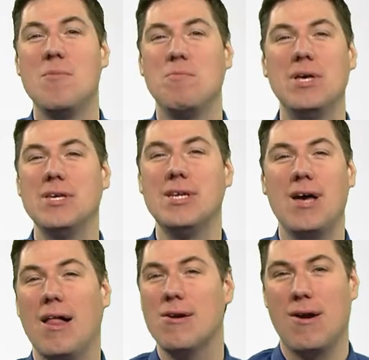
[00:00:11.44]
Million
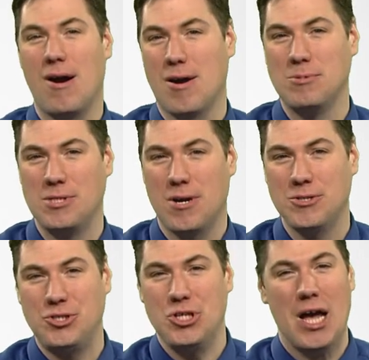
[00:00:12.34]
Dollar Arm
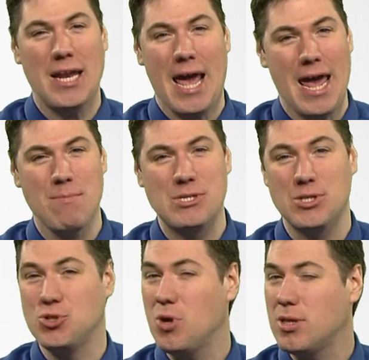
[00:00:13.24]
stars Jon Hamm as
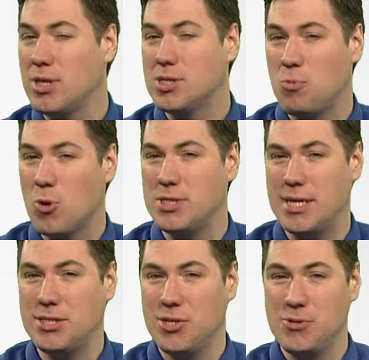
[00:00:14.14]
a struggling sports
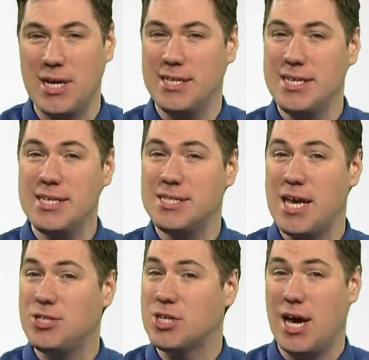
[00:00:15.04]
agent whose idea to
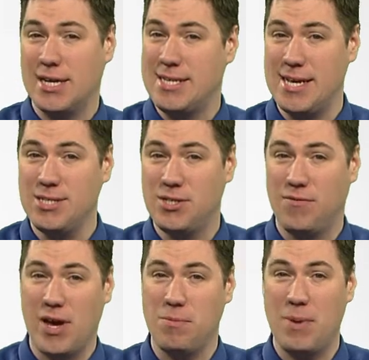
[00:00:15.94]
stage a contest to
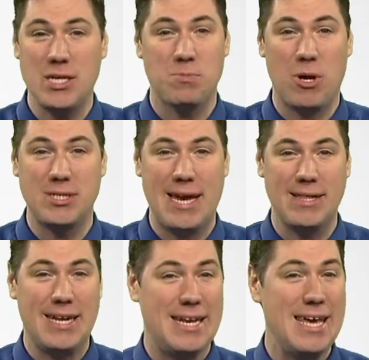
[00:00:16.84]
find baseball
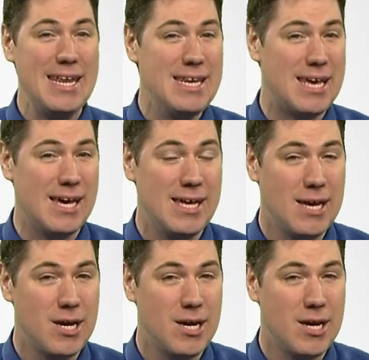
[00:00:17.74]
talent in India